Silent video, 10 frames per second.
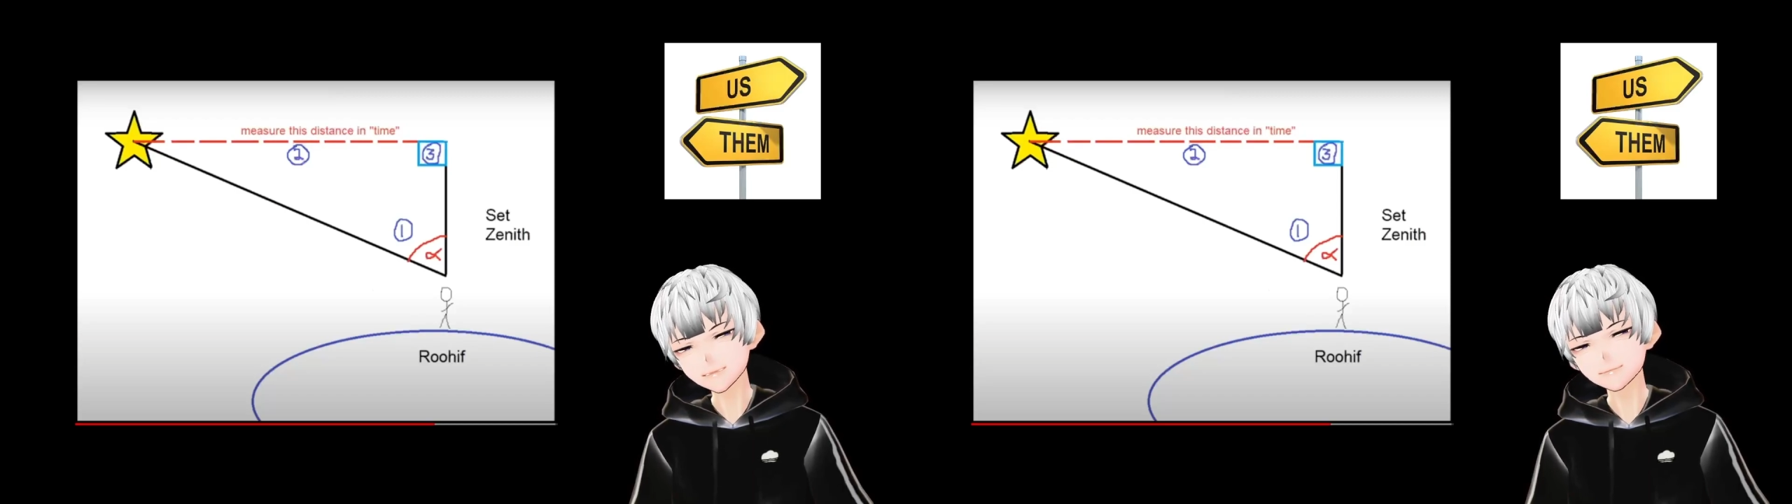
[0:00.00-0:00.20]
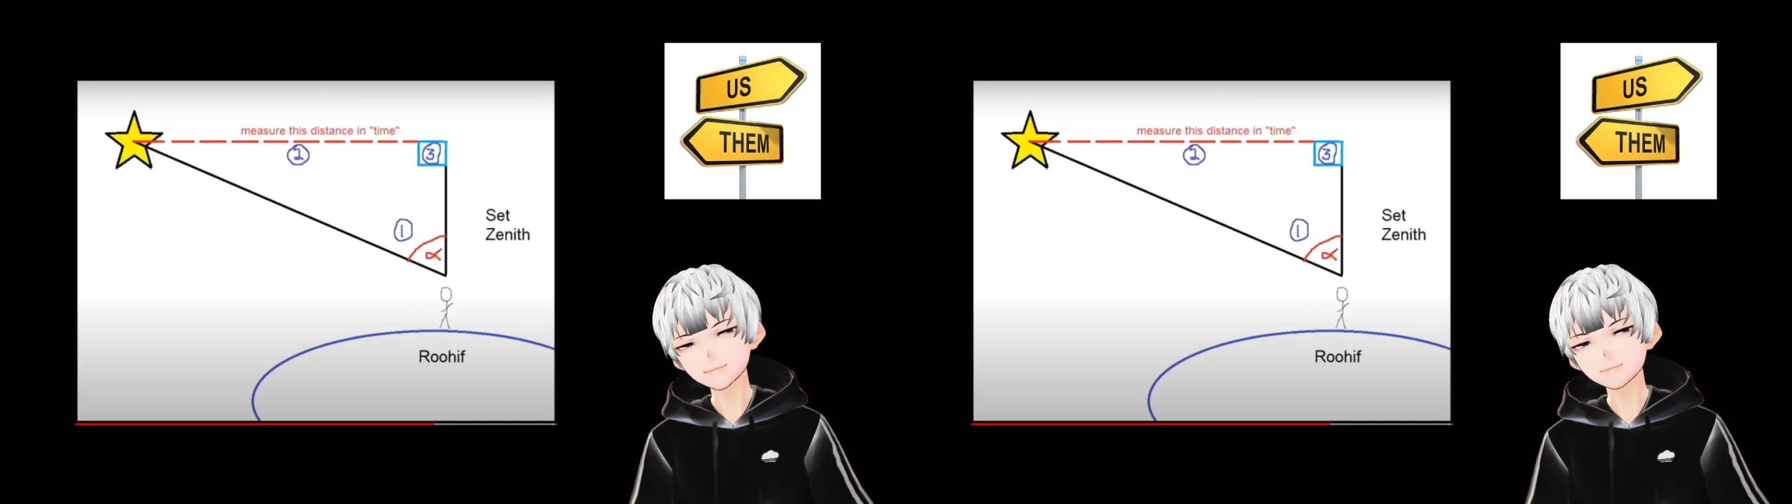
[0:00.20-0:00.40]

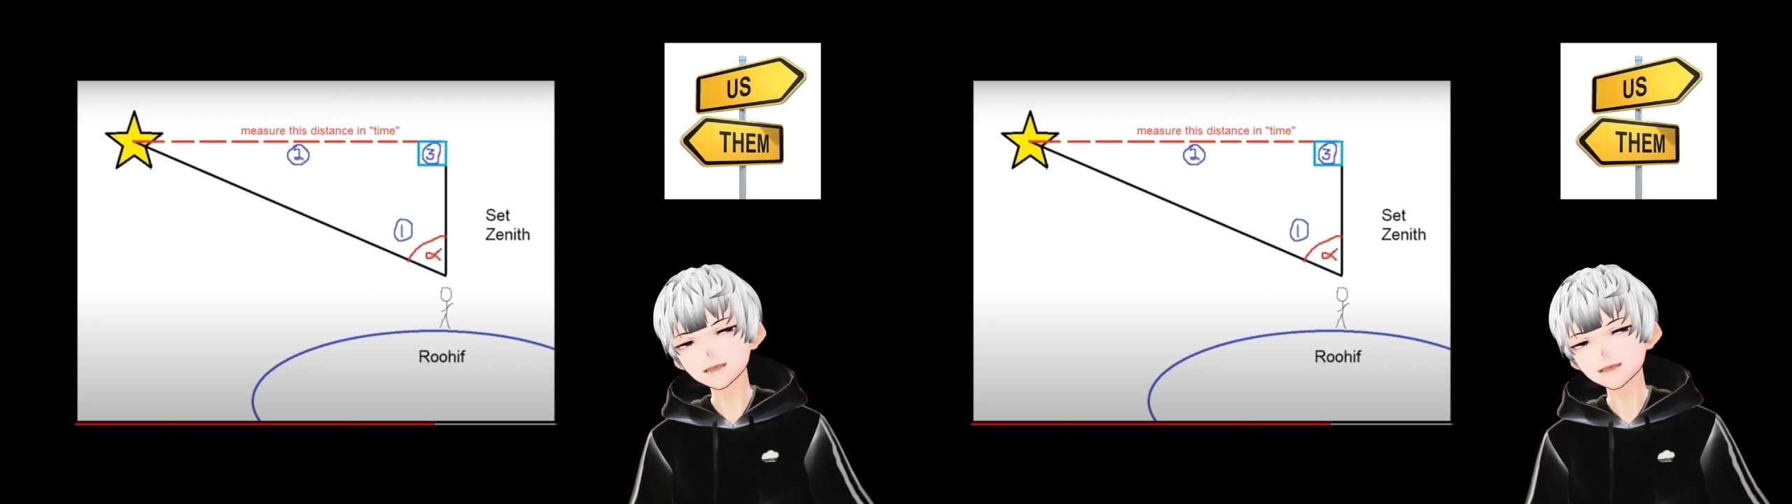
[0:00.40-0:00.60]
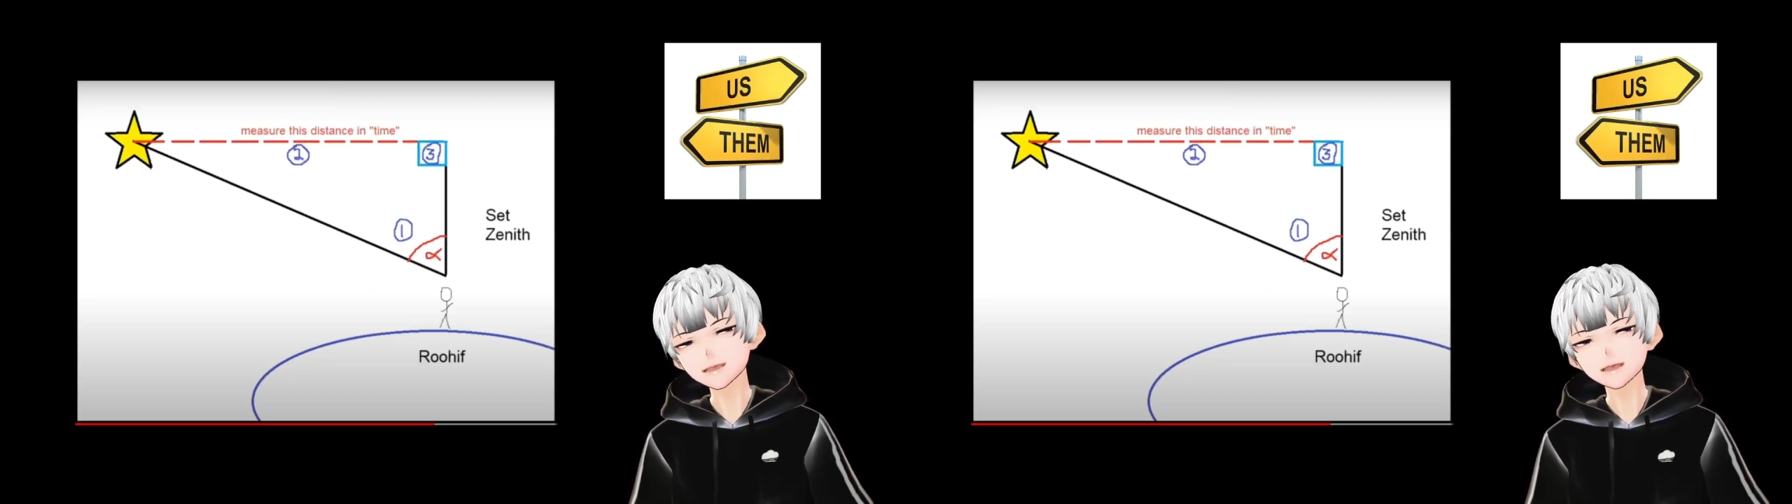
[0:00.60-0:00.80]
this is
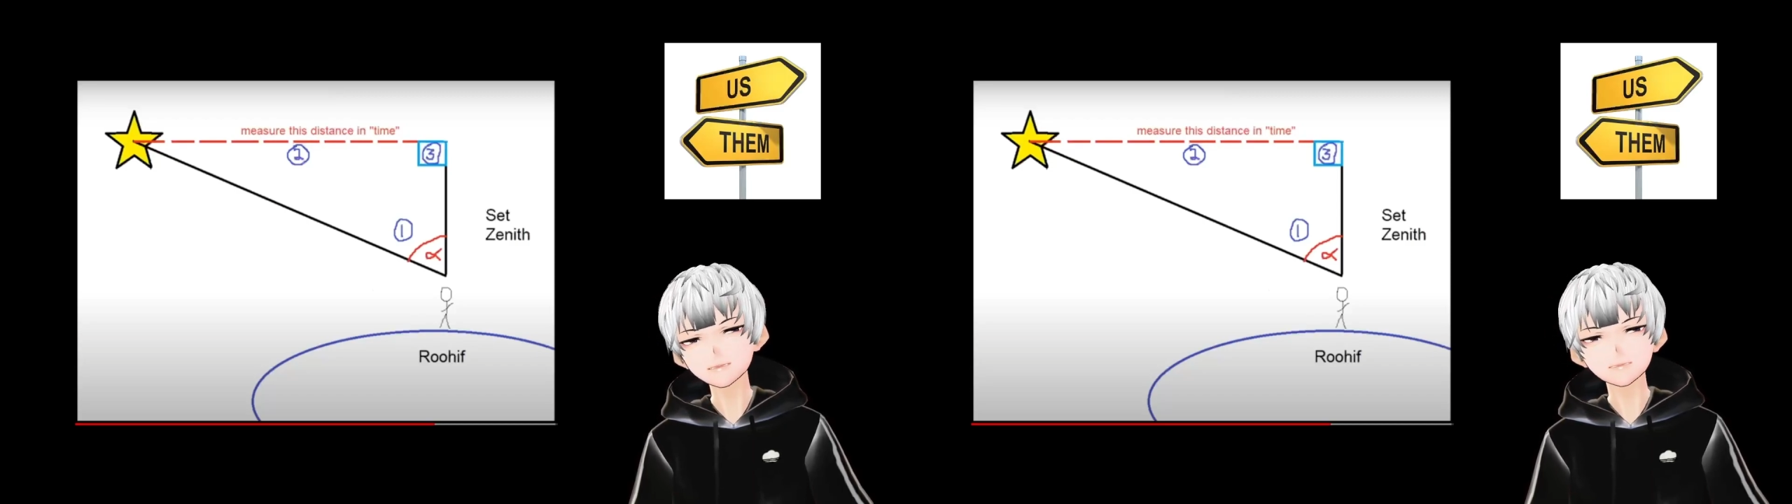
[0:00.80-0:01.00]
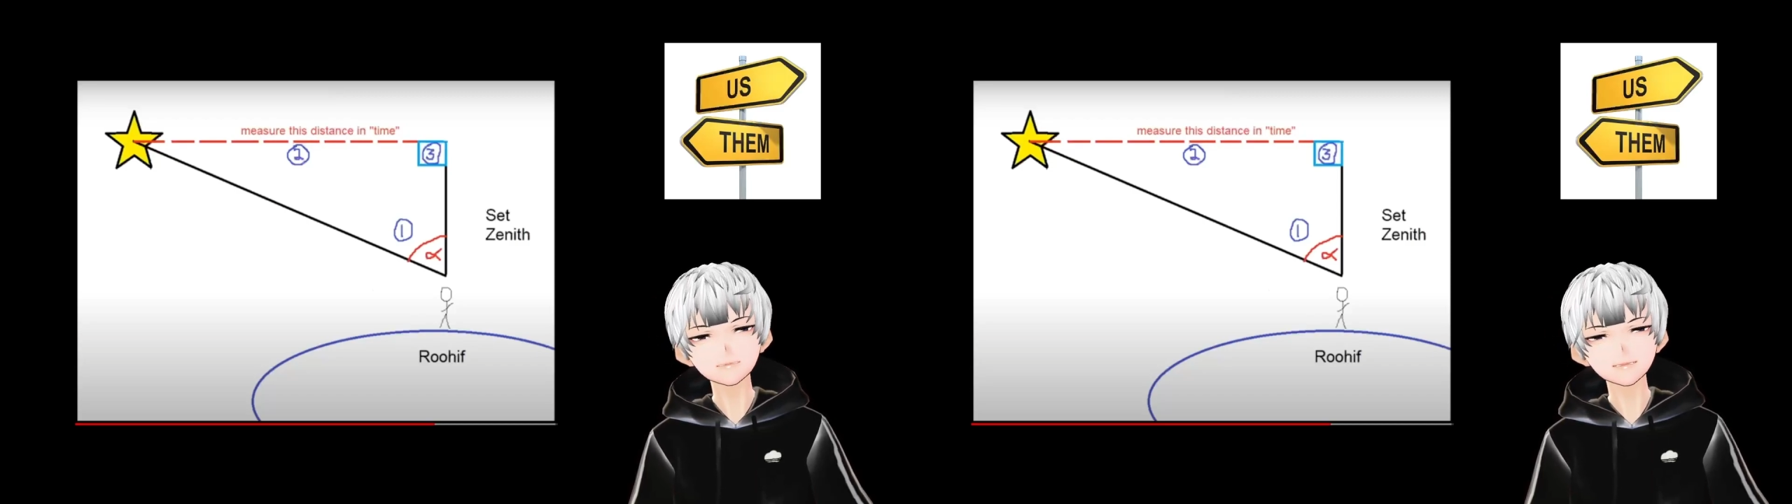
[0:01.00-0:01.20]

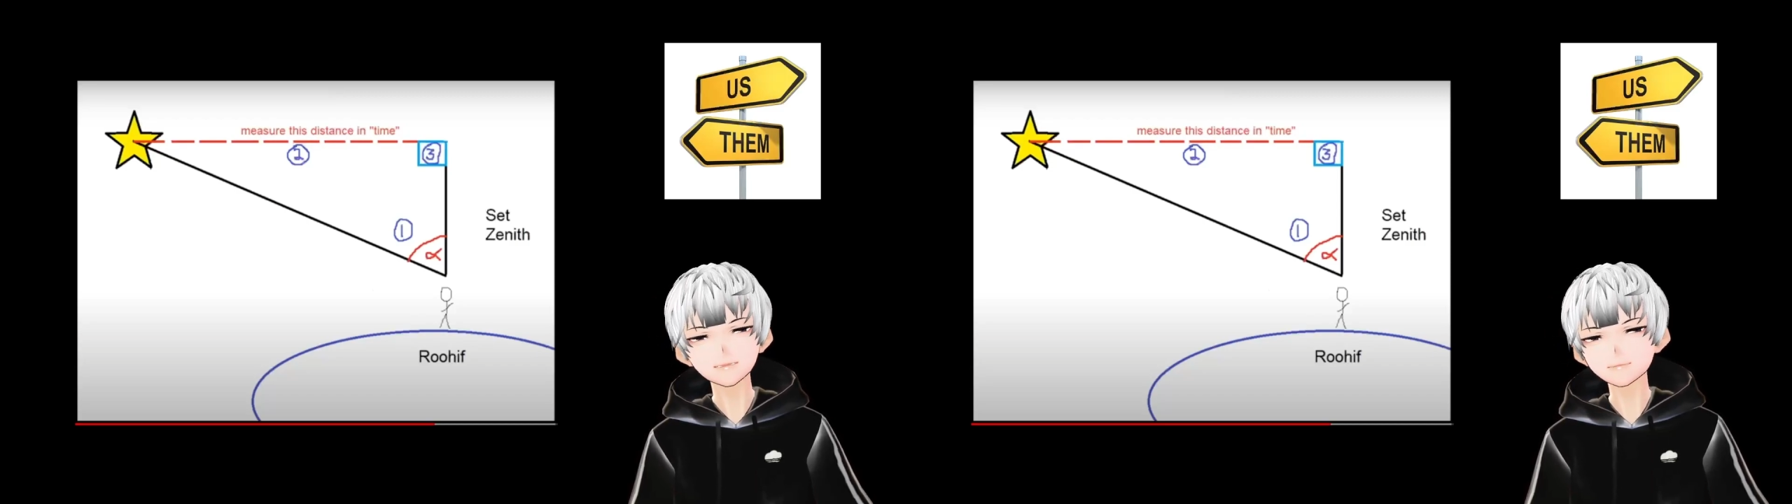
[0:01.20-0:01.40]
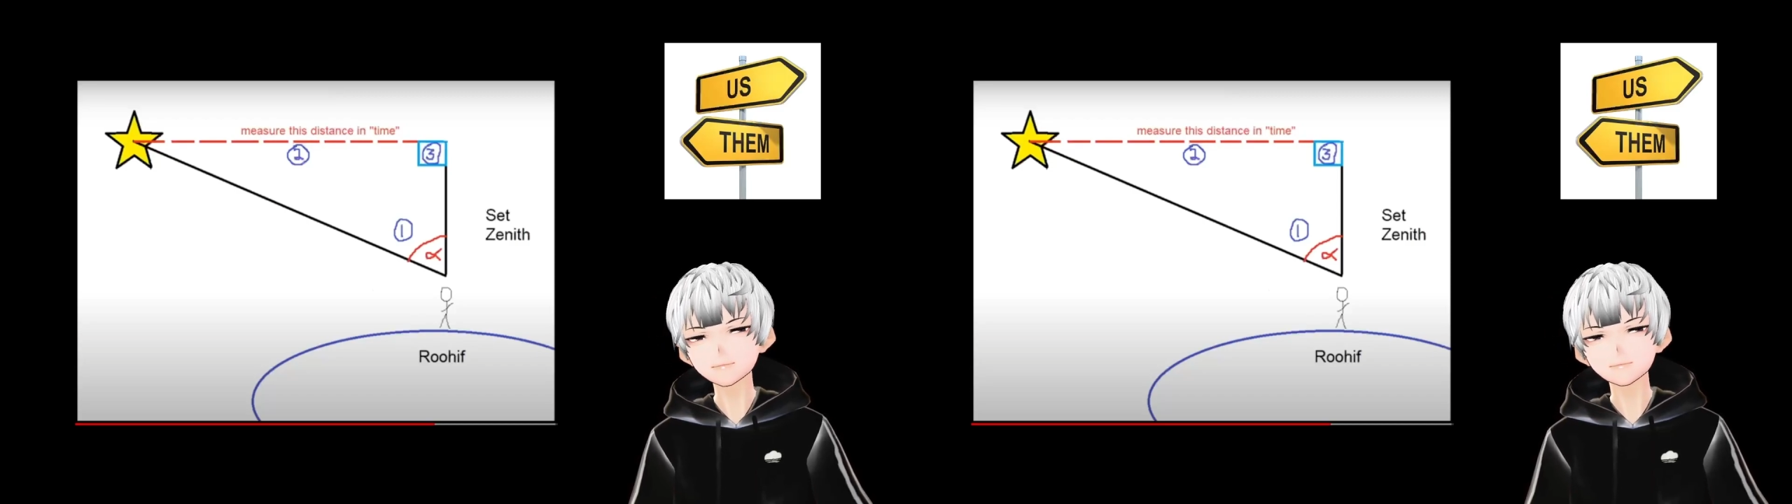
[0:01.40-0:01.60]

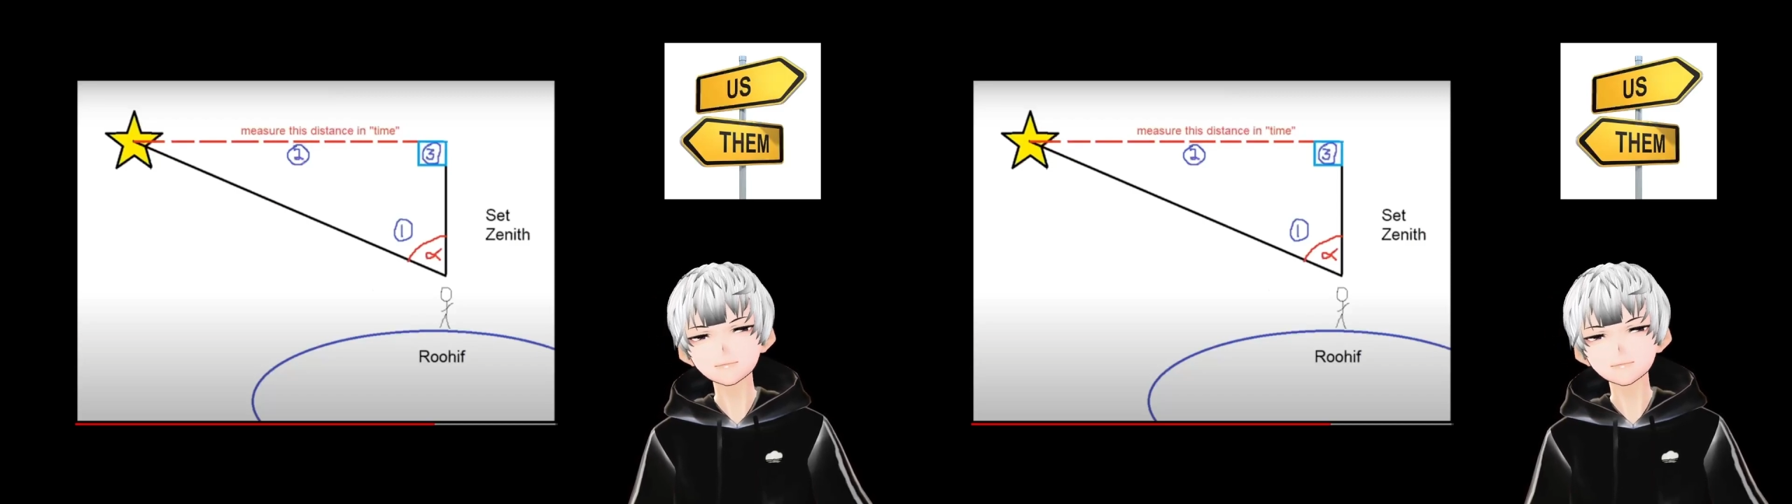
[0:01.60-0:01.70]
Pythagoras.